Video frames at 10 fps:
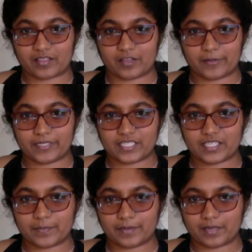low and
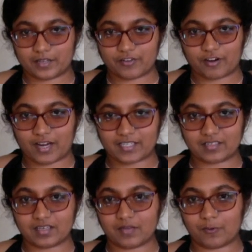deep, and
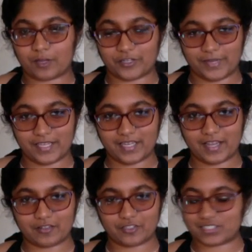trying, when you
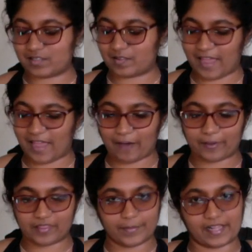inhale, just
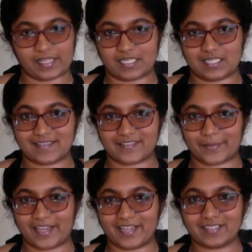allowing the belly to
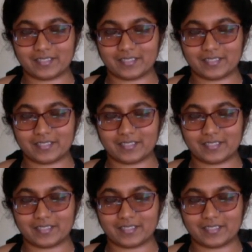expand.